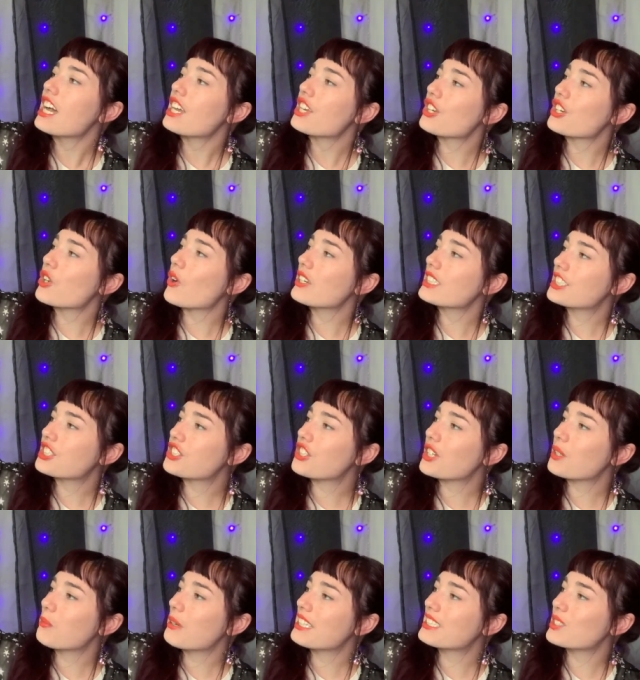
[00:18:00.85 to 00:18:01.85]
"You're going to
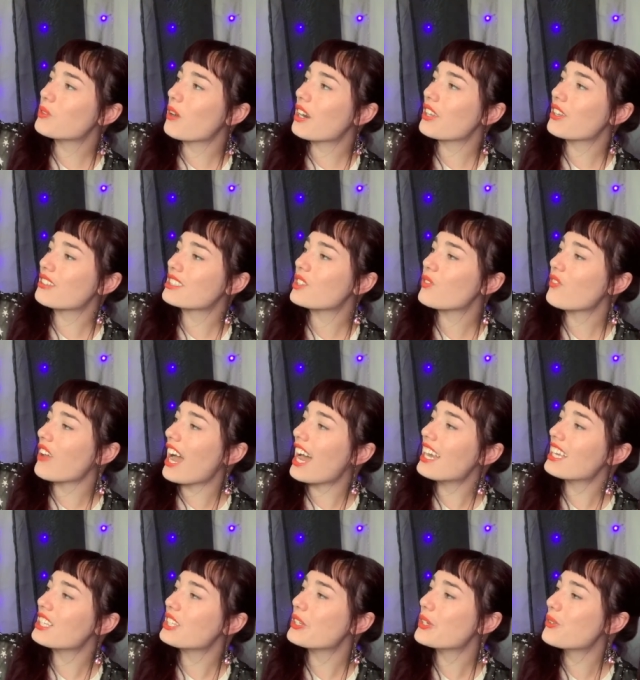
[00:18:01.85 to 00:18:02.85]
turn me into one of those
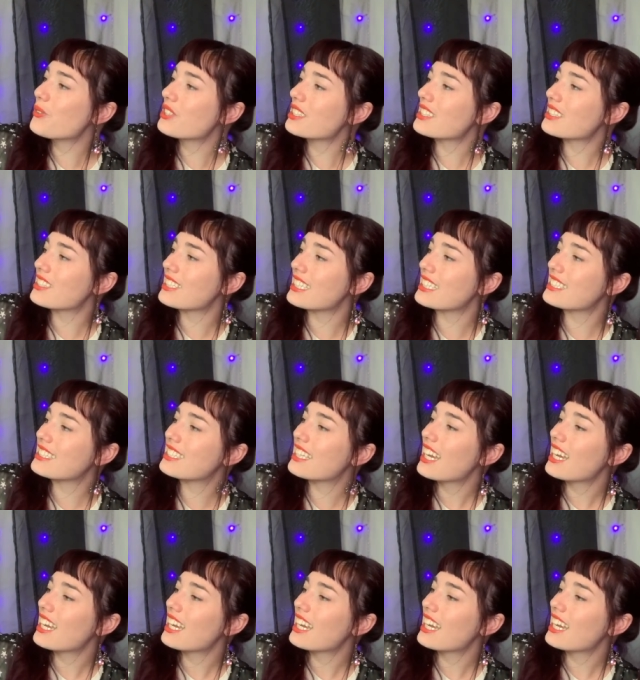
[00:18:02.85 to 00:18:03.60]
fat, useless,